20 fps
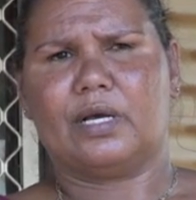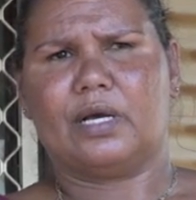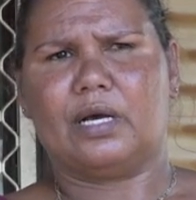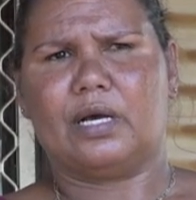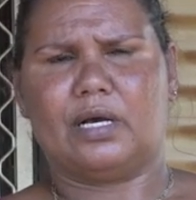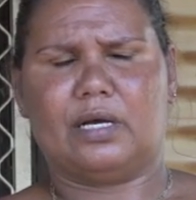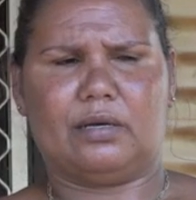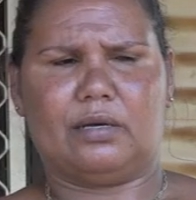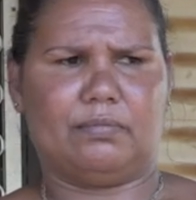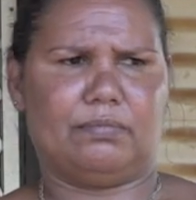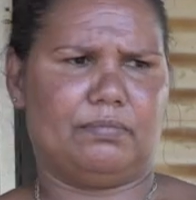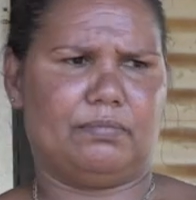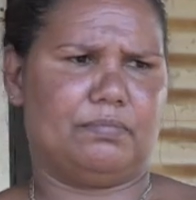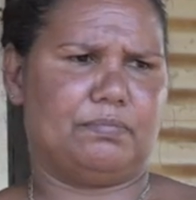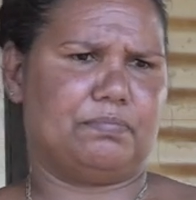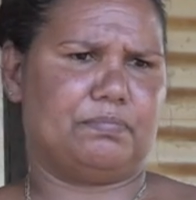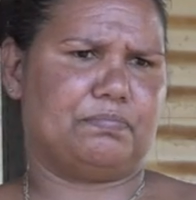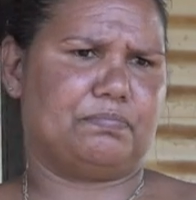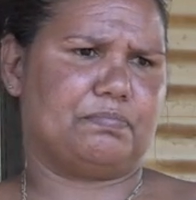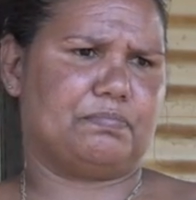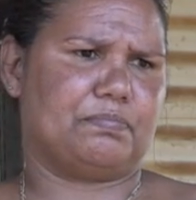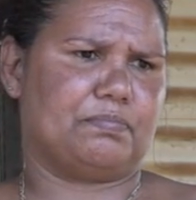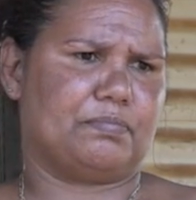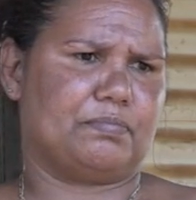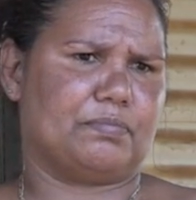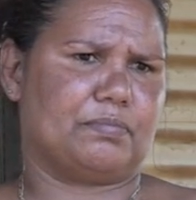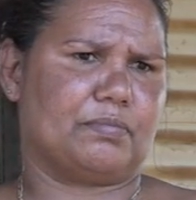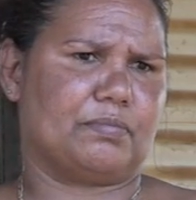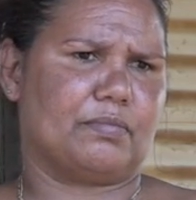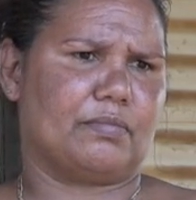
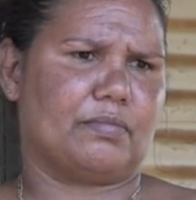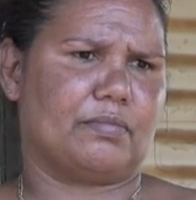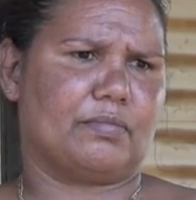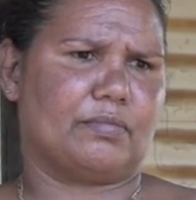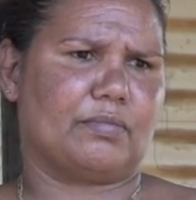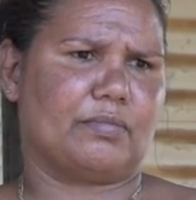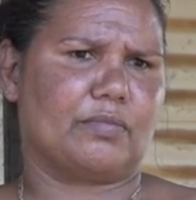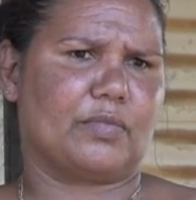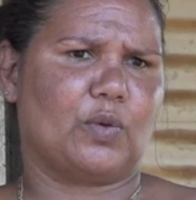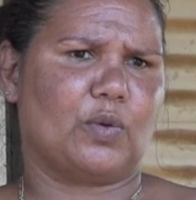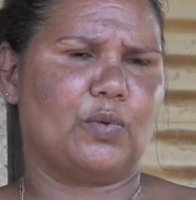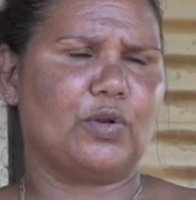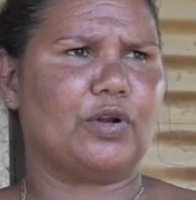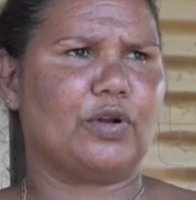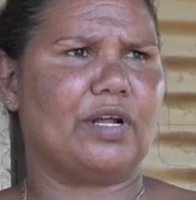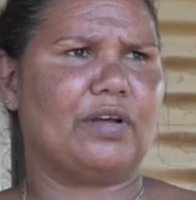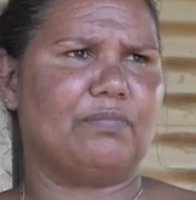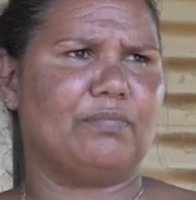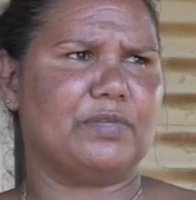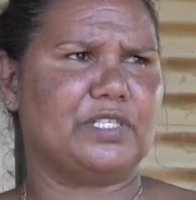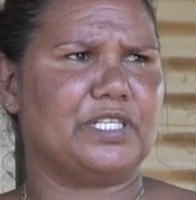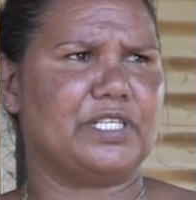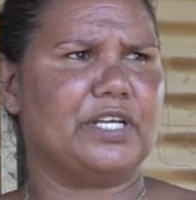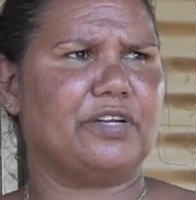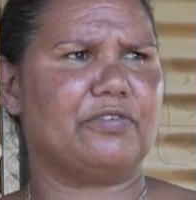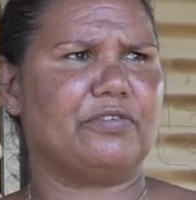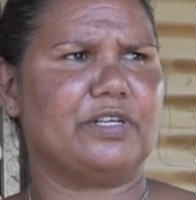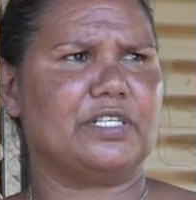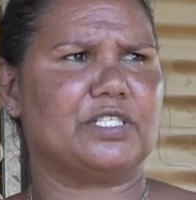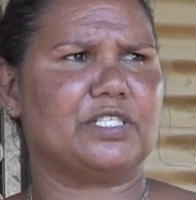We don't have
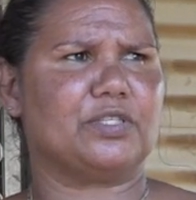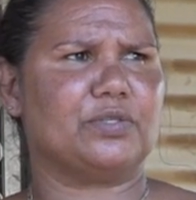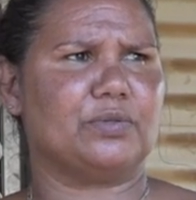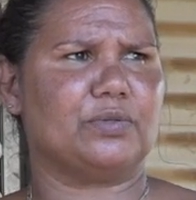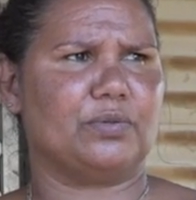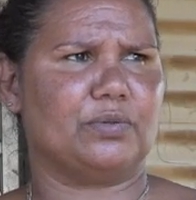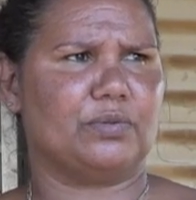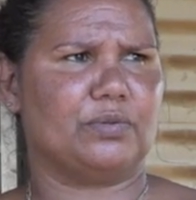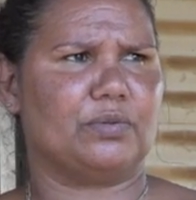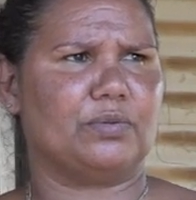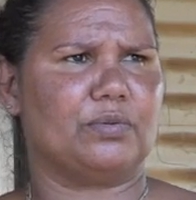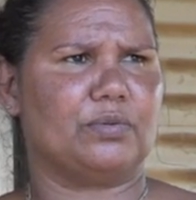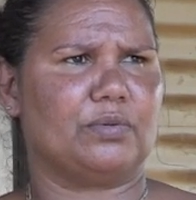machineries to